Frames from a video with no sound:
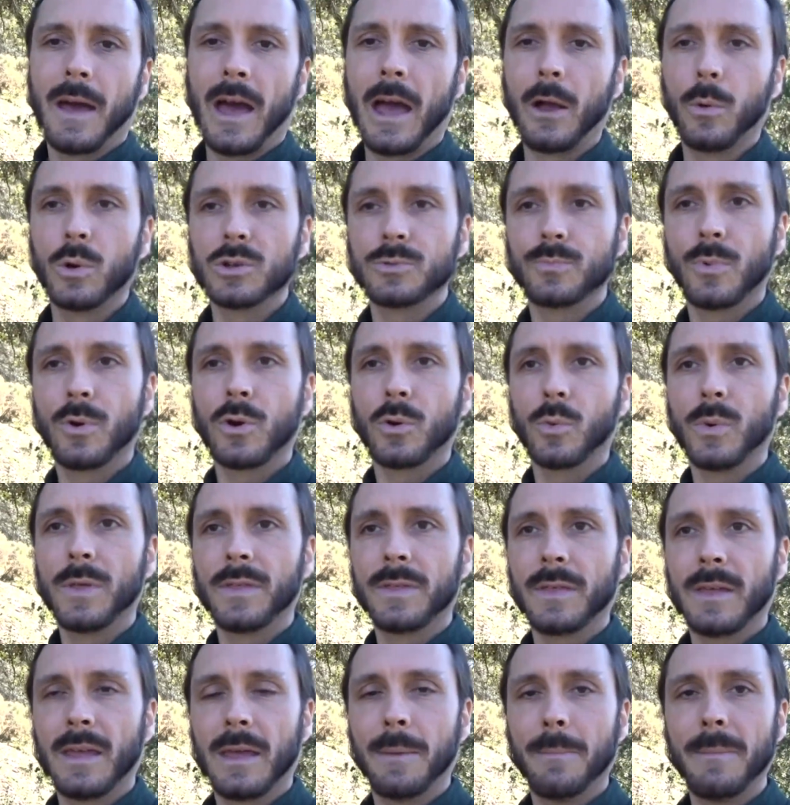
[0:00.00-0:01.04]
I was born
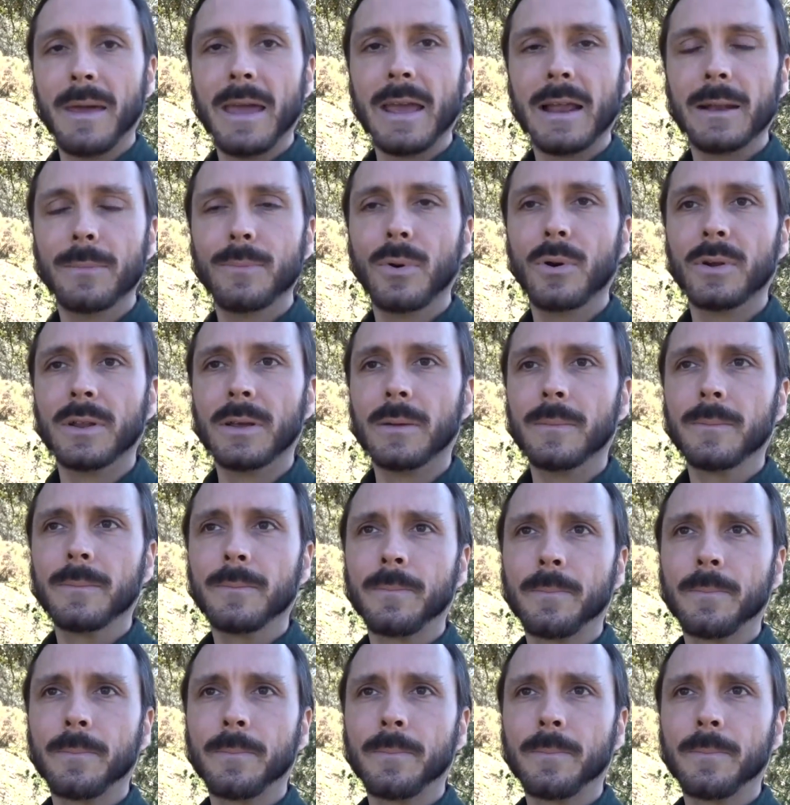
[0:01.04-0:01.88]
with a male body.